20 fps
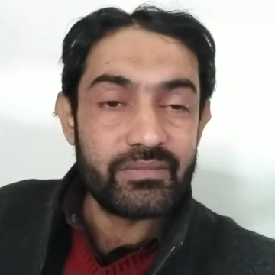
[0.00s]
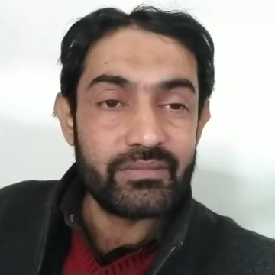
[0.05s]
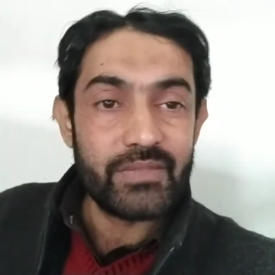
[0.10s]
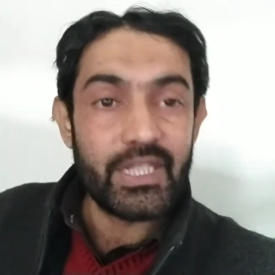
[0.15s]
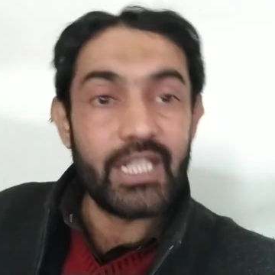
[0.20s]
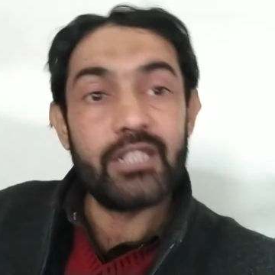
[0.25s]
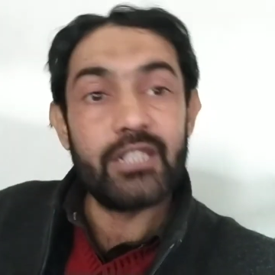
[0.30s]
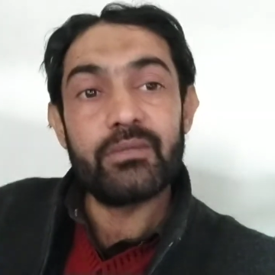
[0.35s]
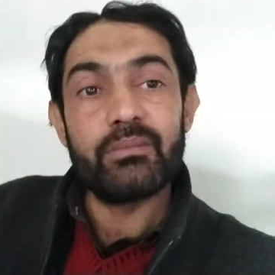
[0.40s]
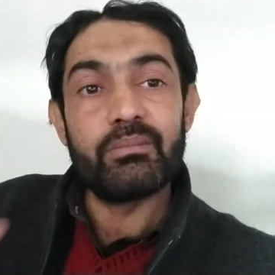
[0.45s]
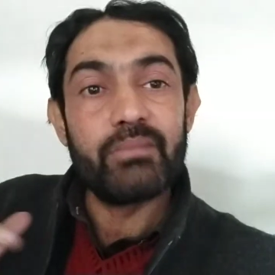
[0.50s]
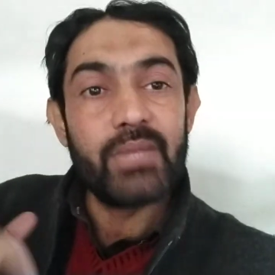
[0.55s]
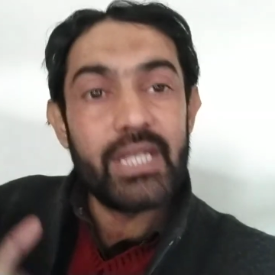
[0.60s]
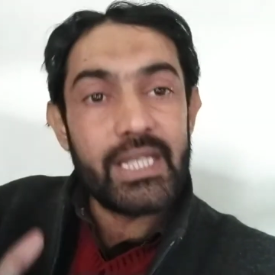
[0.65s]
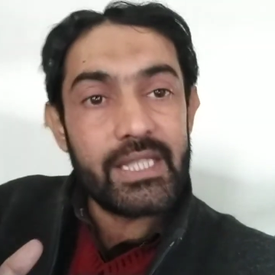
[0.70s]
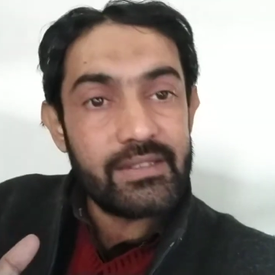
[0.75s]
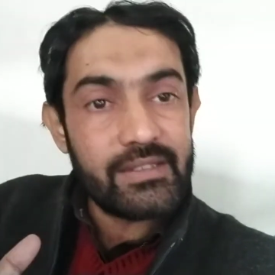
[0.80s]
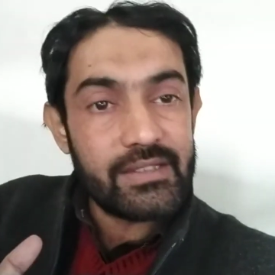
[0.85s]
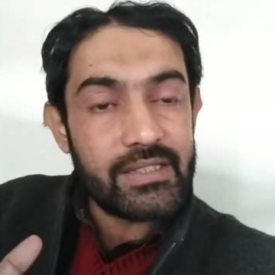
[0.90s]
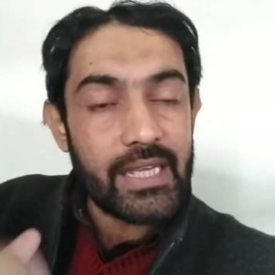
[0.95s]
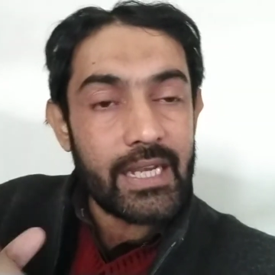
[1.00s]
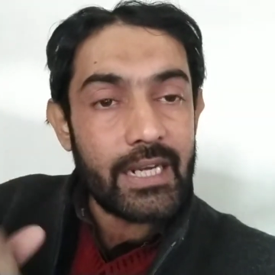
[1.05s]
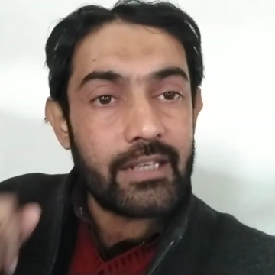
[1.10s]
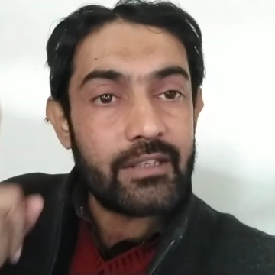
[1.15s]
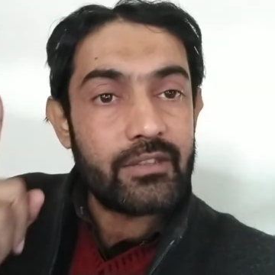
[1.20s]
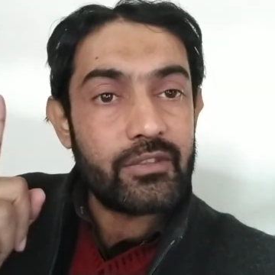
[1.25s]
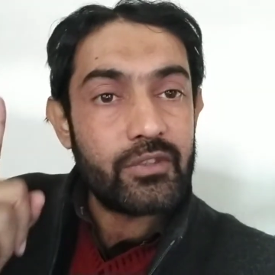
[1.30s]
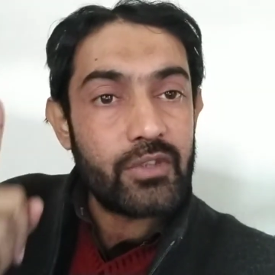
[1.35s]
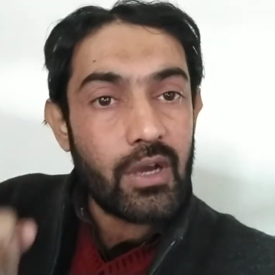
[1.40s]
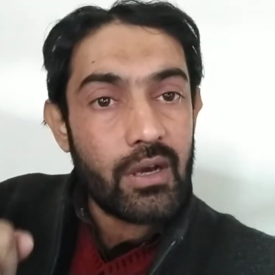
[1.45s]
It means that
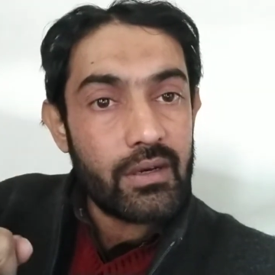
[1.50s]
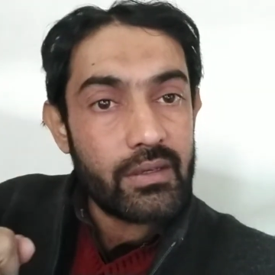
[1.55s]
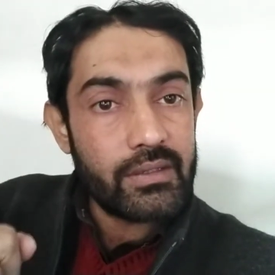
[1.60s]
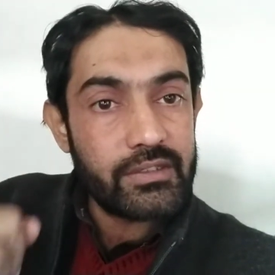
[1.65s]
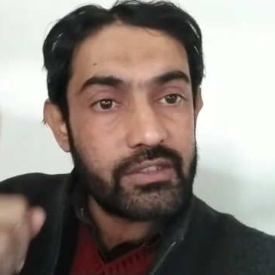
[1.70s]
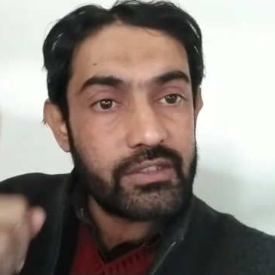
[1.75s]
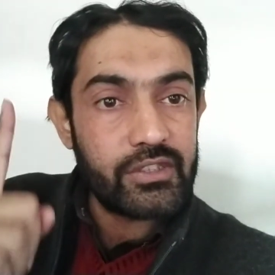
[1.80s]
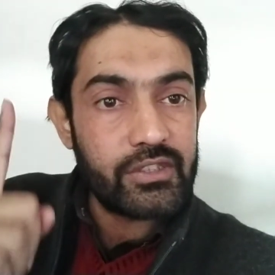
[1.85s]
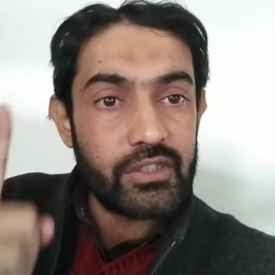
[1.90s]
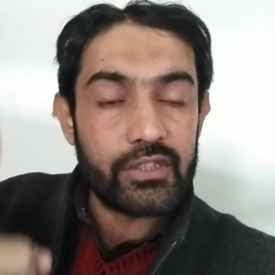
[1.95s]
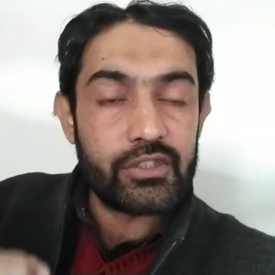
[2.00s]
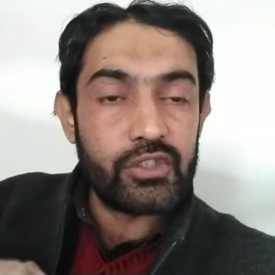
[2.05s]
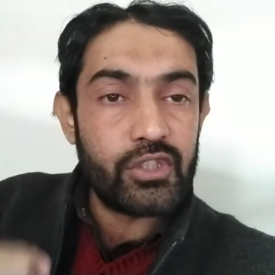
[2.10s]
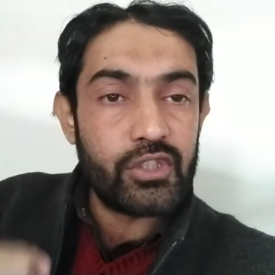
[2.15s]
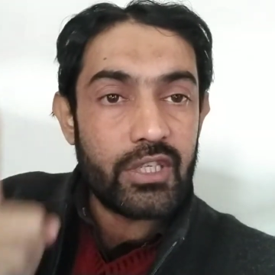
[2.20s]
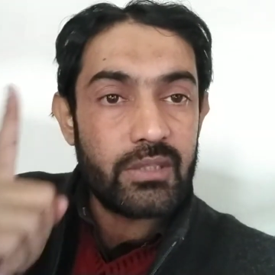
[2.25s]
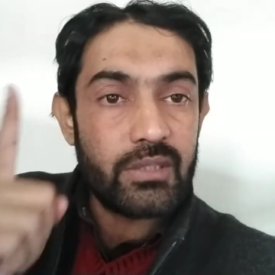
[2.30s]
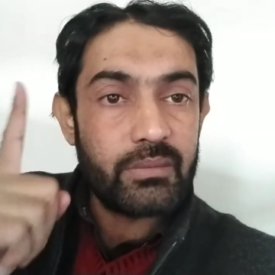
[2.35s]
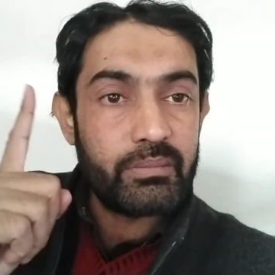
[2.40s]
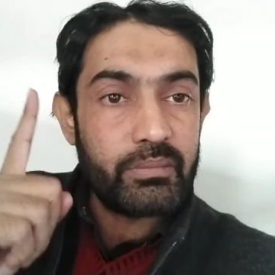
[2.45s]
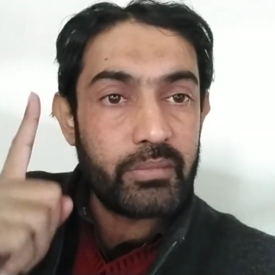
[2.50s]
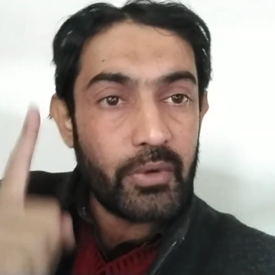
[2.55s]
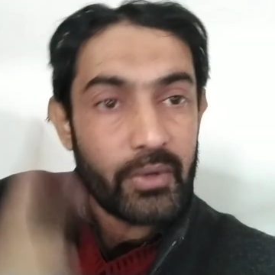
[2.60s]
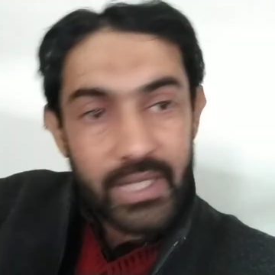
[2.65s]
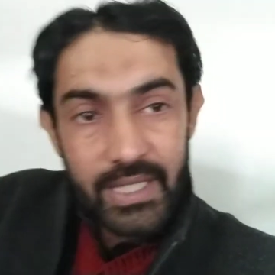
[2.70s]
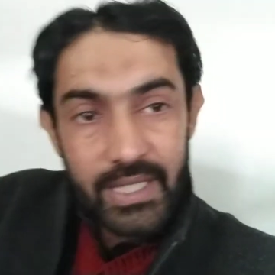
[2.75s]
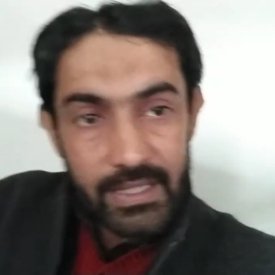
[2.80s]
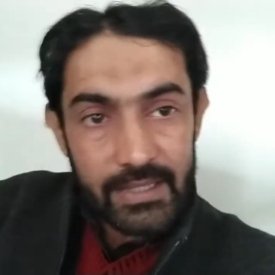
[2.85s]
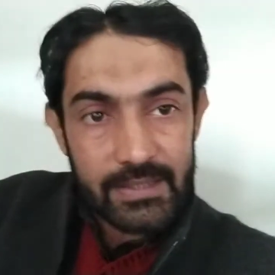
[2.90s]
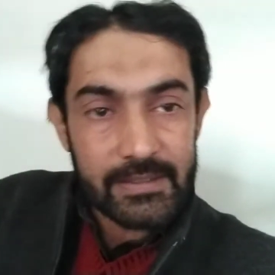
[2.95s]
non-structural
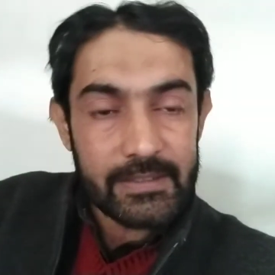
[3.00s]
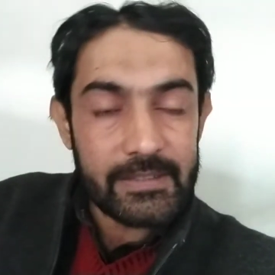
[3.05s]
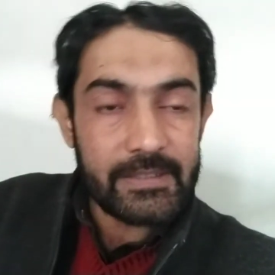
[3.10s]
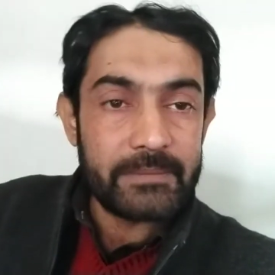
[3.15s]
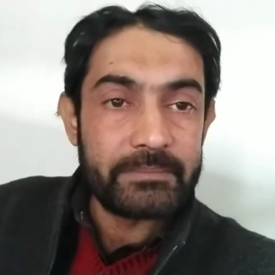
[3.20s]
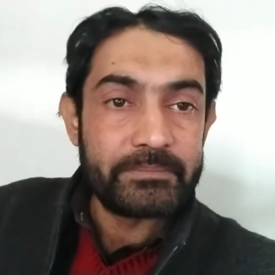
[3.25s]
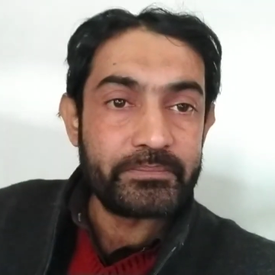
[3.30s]
proteins